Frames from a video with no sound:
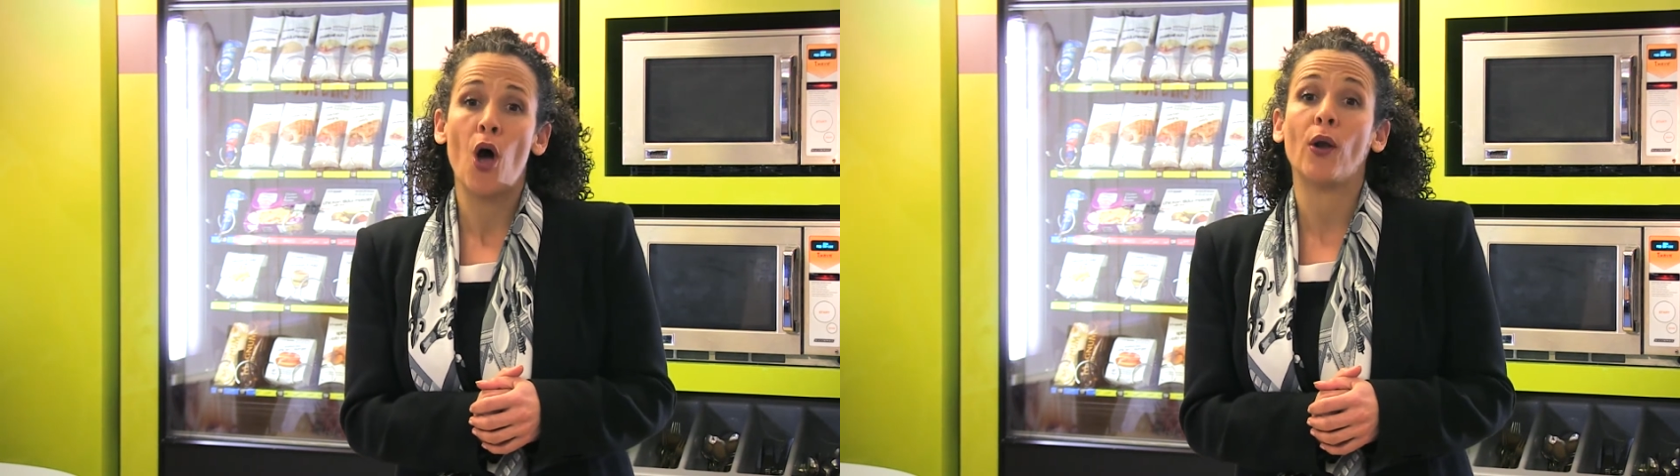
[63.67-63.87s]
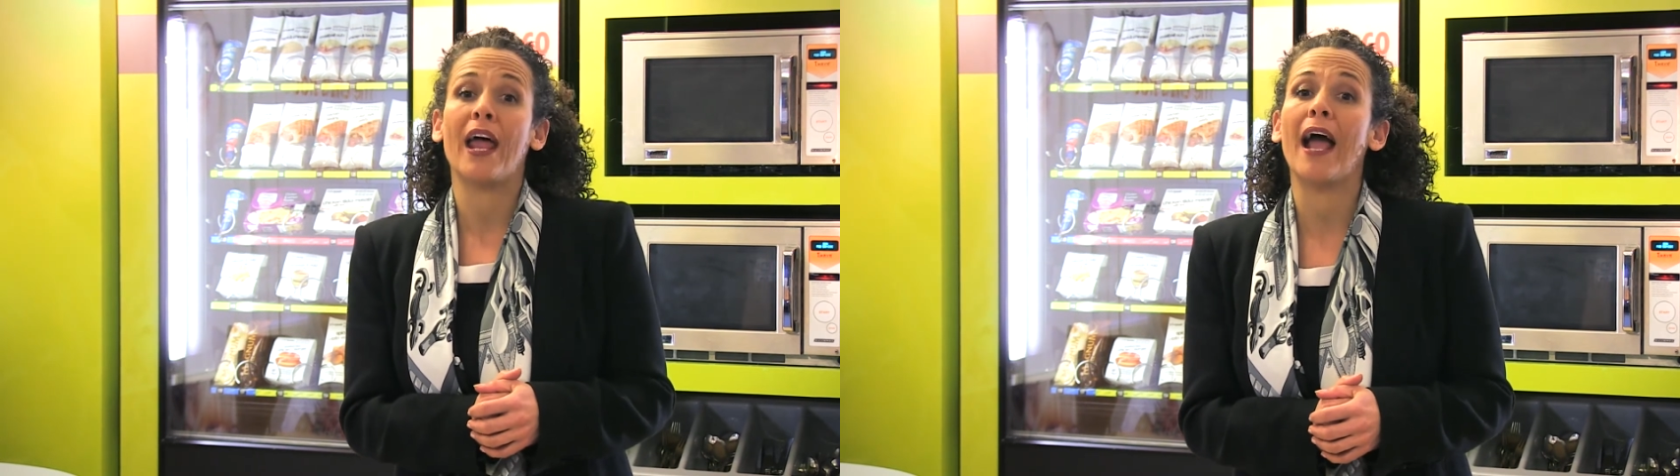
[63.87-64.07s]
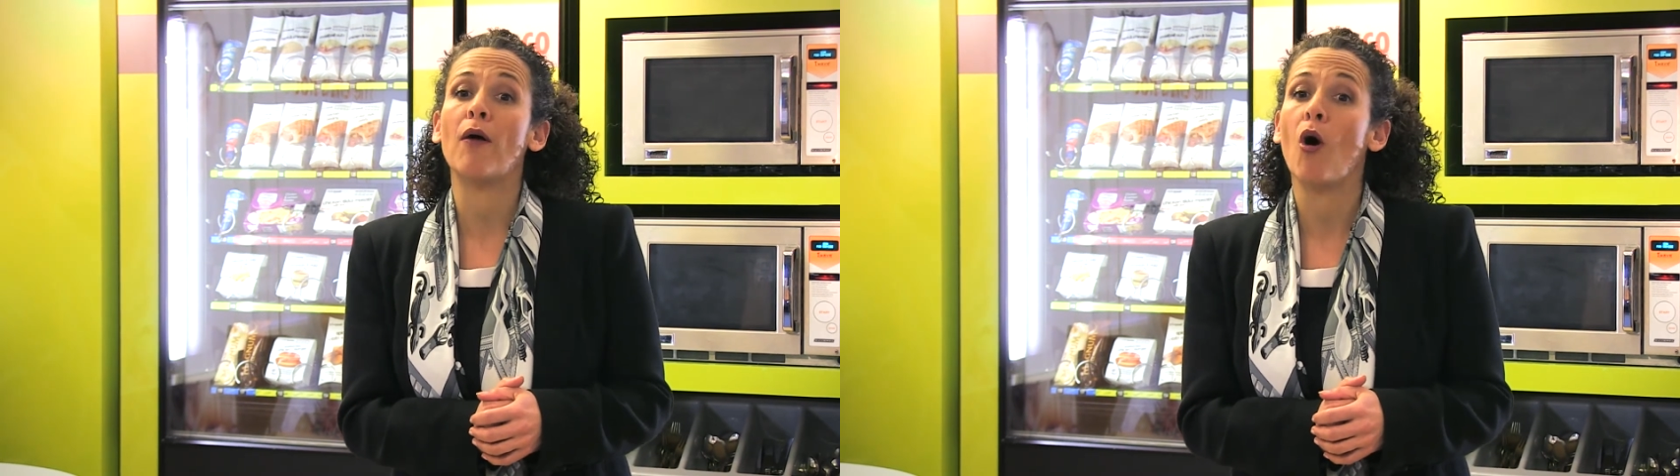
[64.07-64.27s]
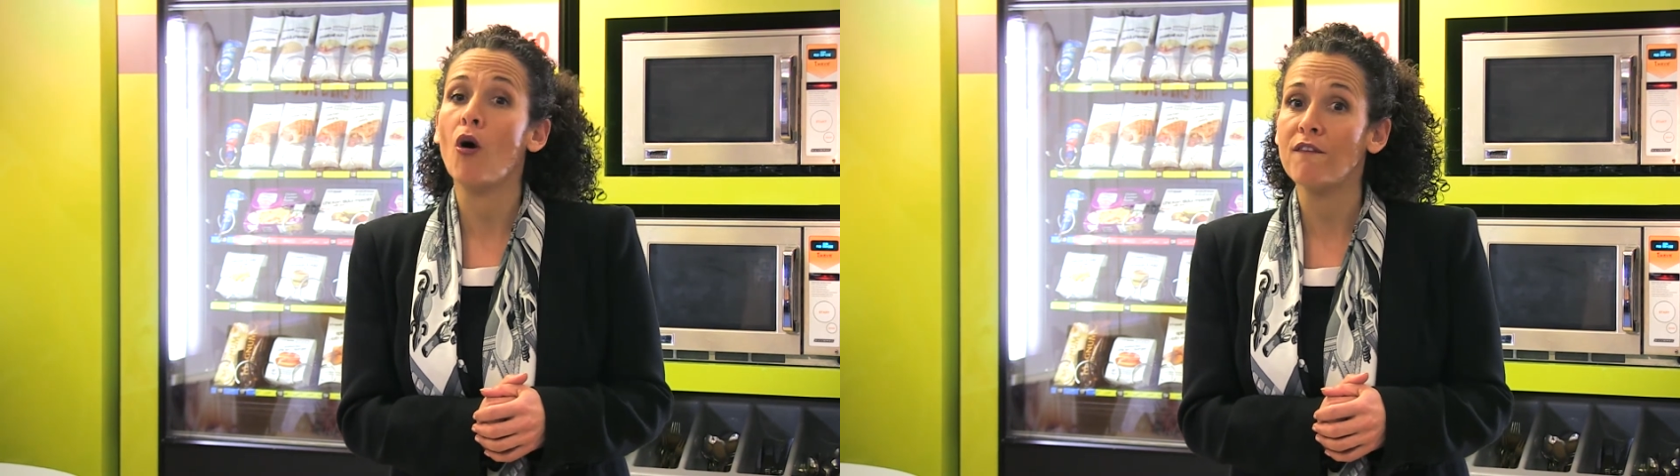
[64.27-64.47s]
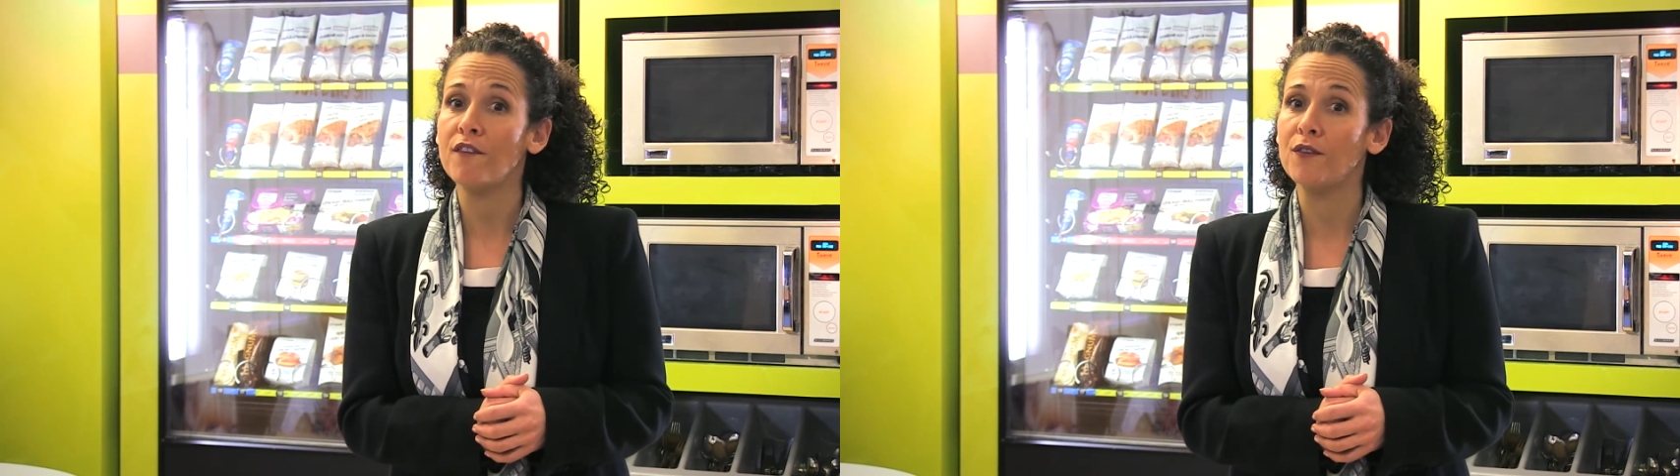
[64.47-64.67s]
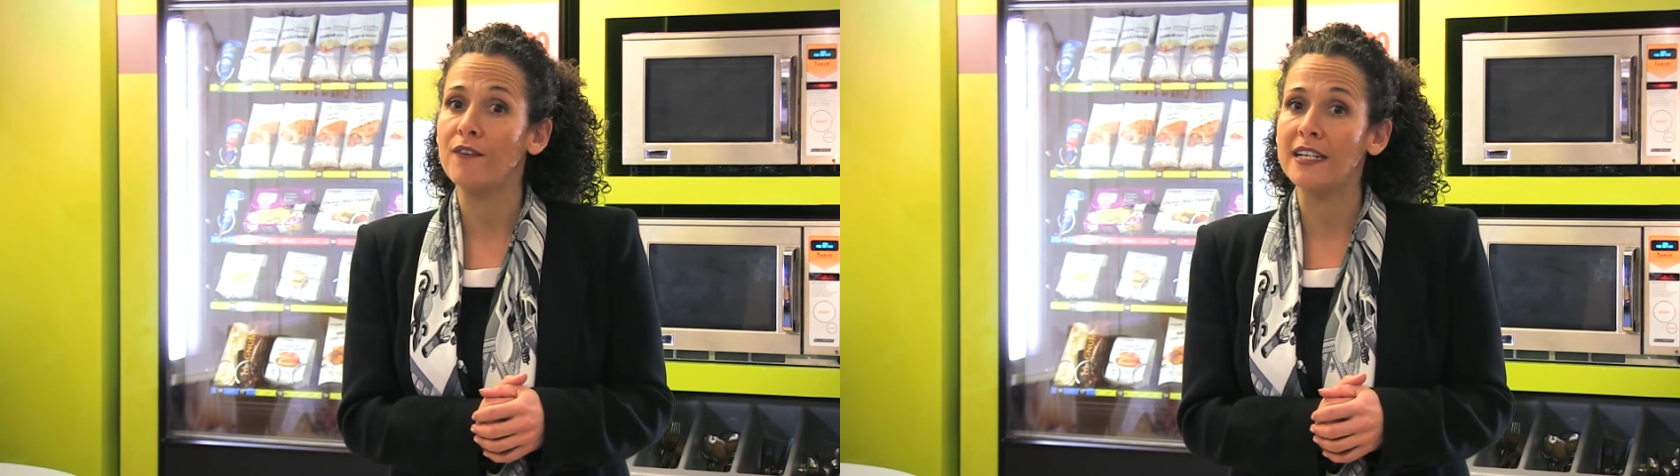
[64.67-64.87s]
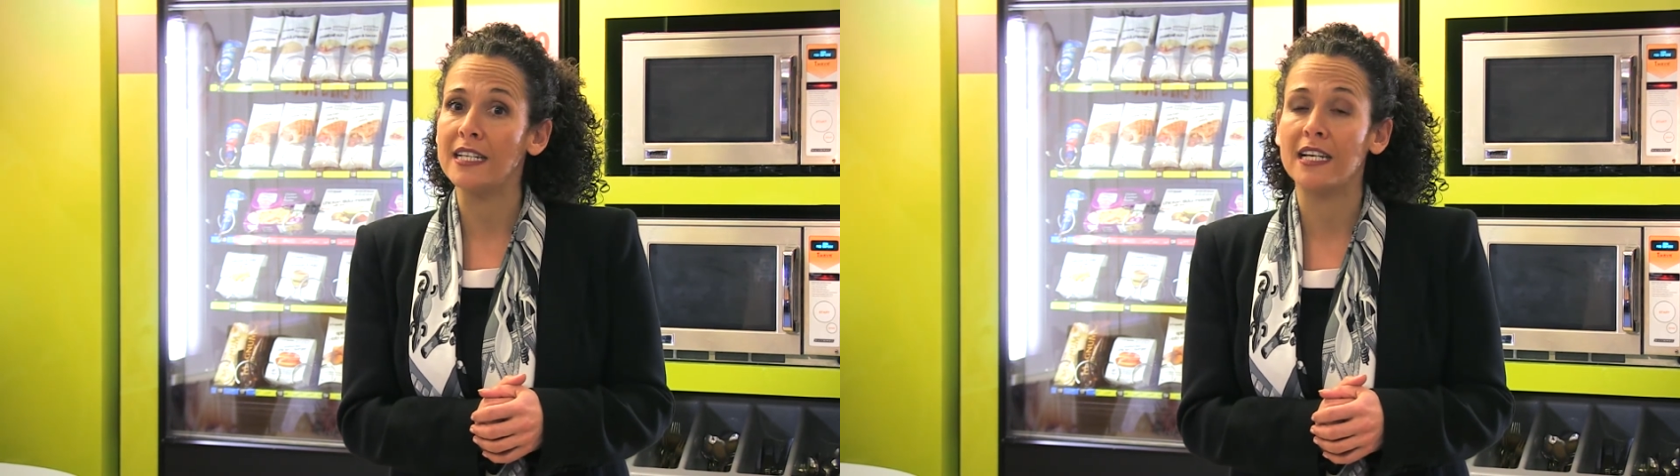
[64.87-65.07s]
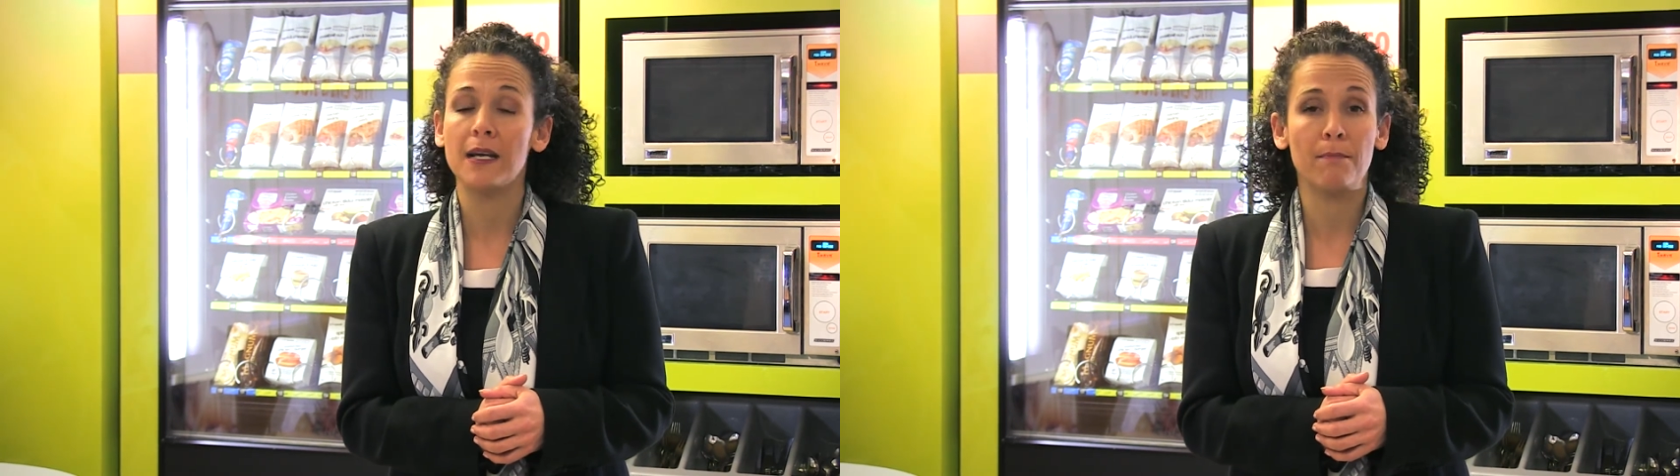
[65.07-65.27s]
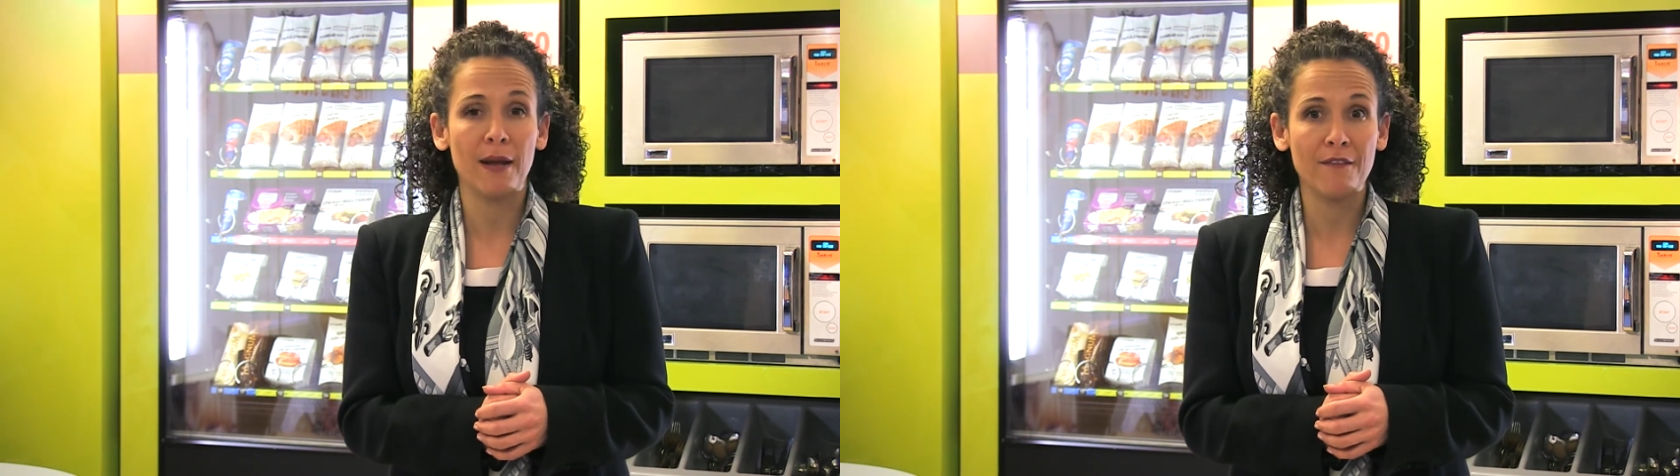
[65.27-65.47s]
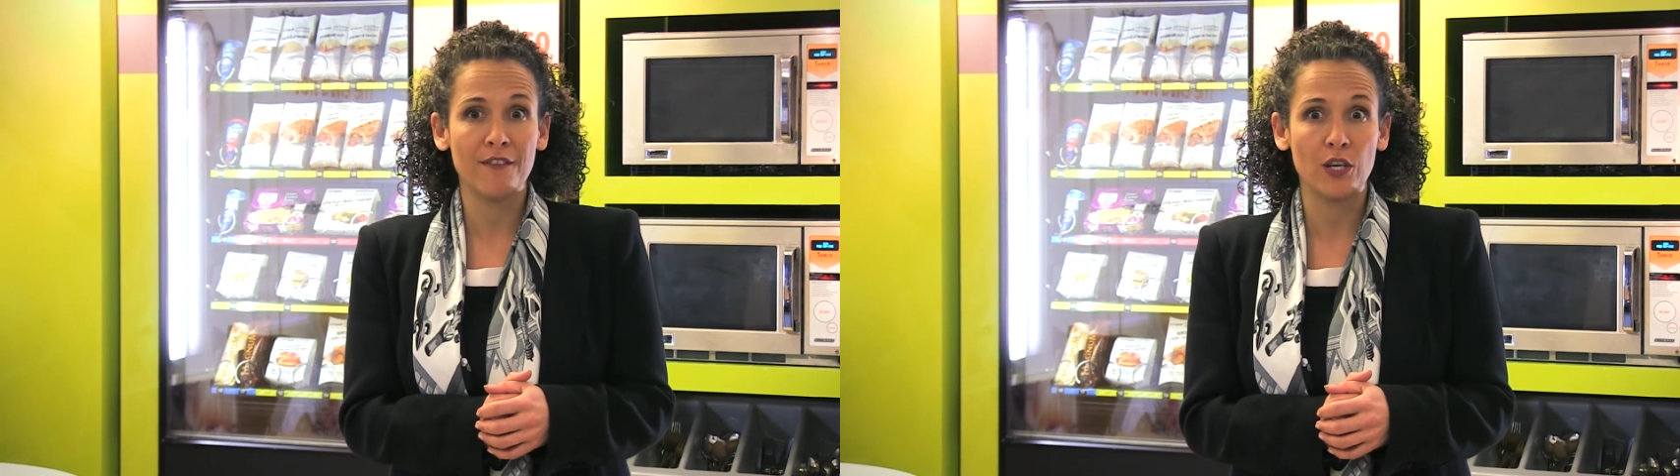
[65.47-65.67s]
on how hot food vending can
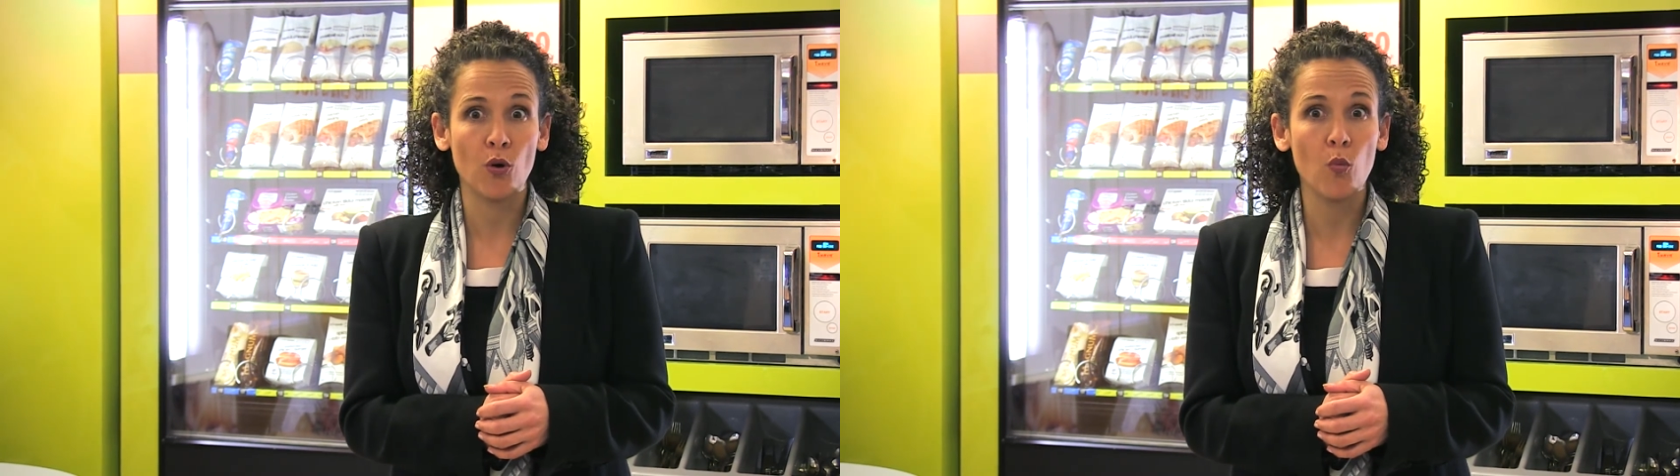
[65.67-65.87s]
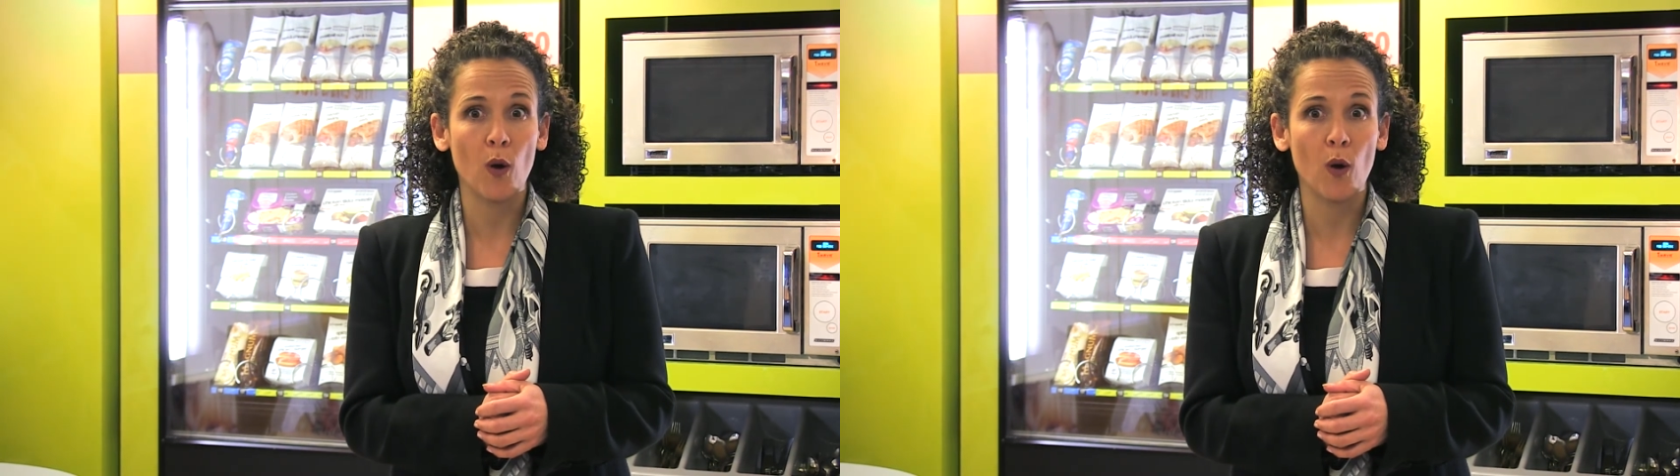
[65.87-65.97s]
benefit your